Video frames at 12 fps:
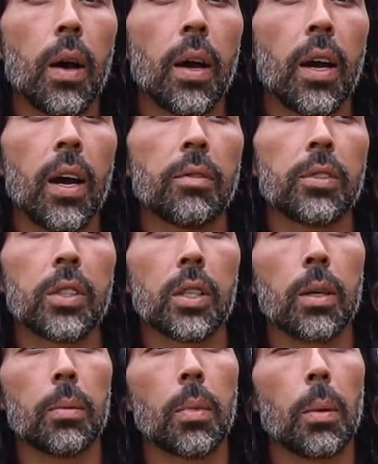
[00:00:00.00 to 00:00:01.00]
I have
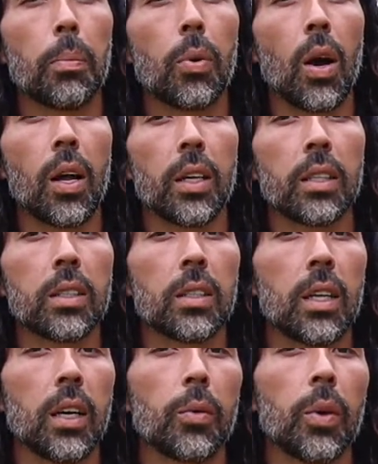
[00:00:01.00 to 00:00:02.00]
some
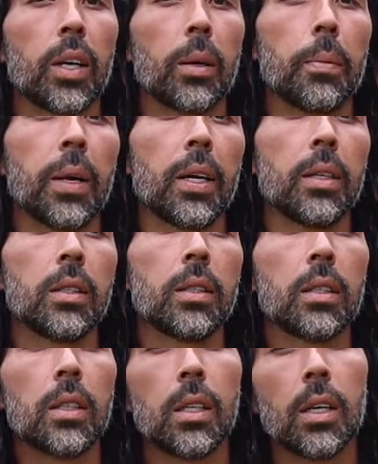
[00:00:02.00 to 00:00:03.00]
products that I recommend
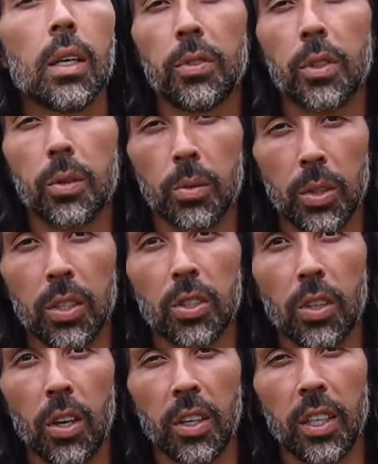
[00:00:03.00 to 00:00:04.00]
if you're
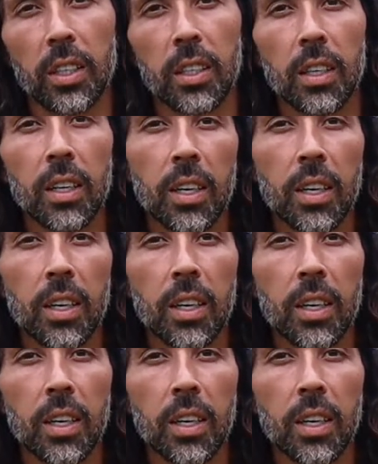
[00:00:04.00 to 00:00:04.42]
just starting.